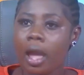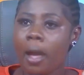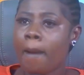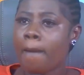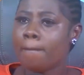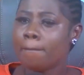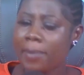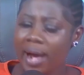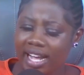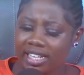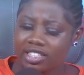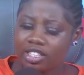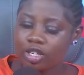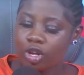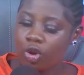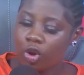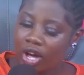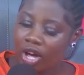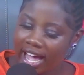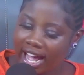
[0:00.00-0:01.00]
But look
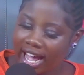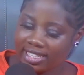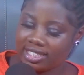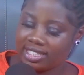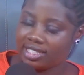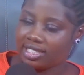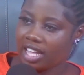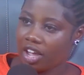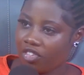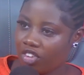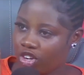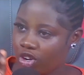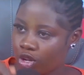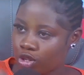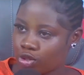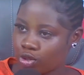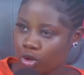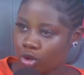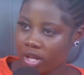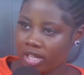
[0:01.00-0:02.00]
at Davido saw
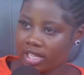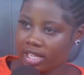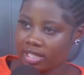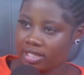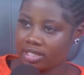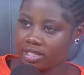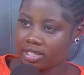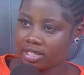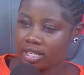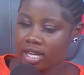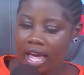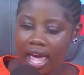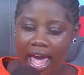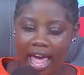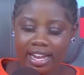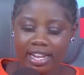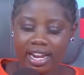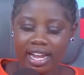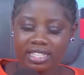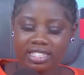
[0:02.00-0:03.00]
this. Yes. And the
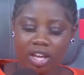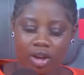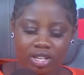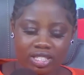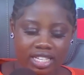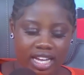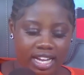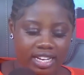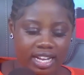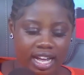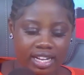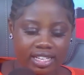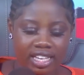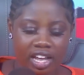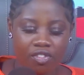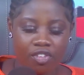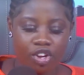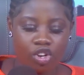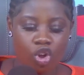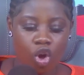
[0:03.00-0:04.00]
last I was saying that
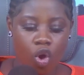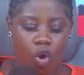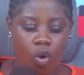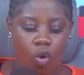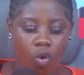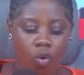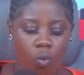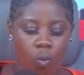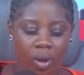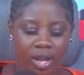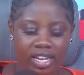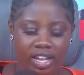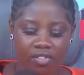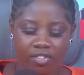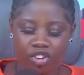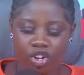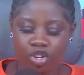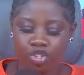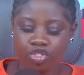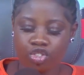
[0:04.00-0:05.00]
when Davido
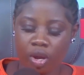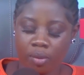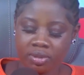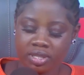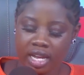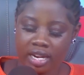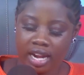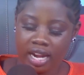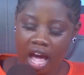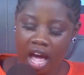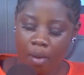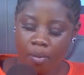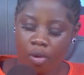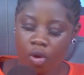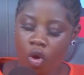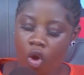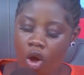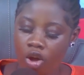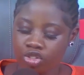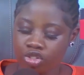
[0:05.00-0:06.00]
drops an album or
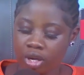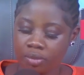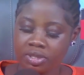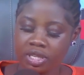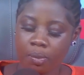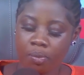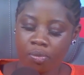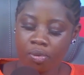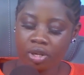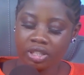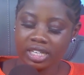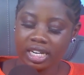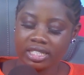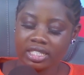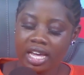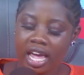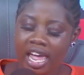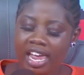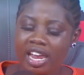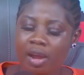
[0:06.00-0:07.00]
drops a project,
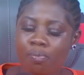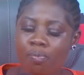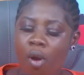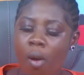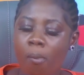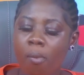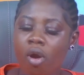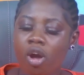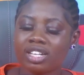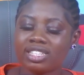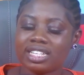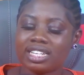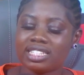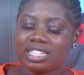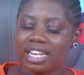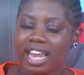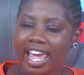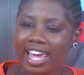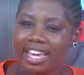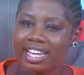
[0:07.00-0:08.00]
he promotes it like
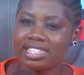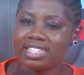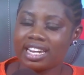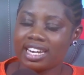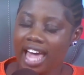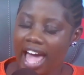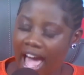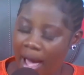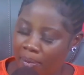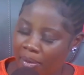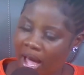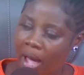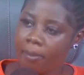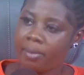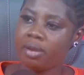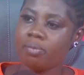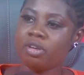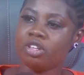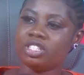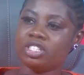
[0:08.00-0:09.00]
he's an upcoming
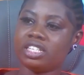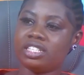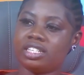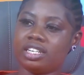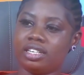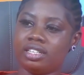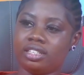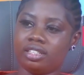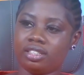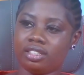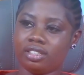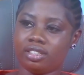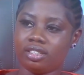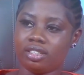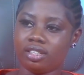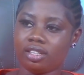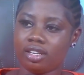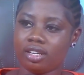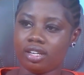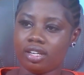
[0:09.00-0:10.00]
musician.
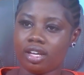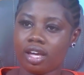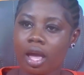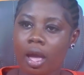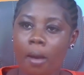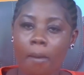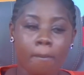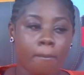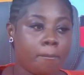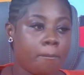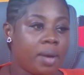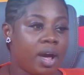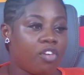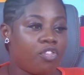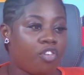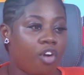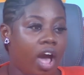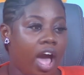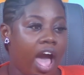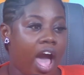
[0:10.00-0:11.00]
But for
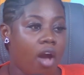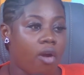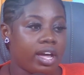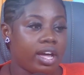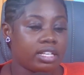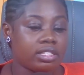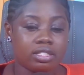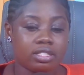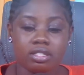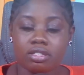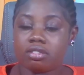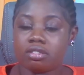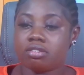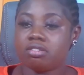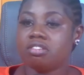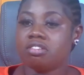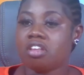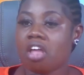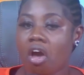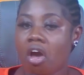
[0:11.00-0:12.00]
ours,
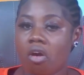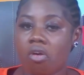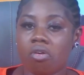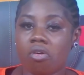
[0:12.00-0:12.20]
no.